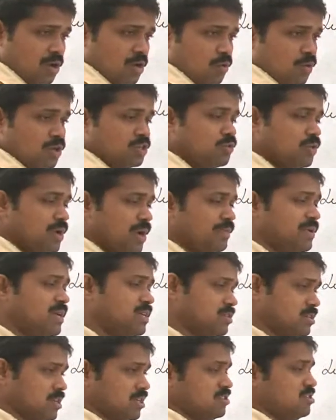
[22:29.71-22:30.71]
which we have
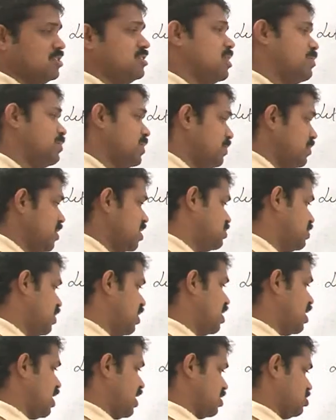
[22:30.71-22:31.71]
discussed in the previous
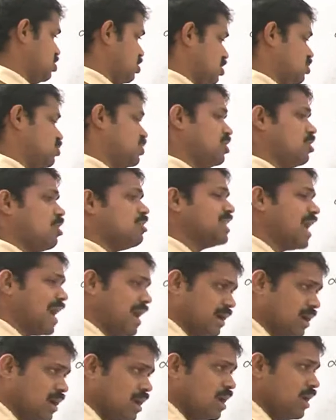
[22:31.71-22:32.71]
video lectures, we know
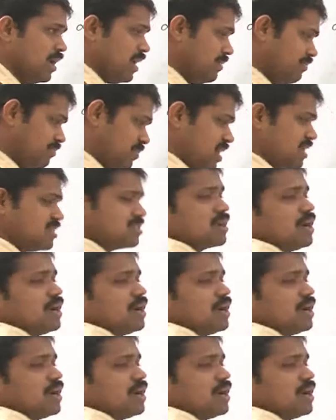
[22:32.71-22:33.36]
that in this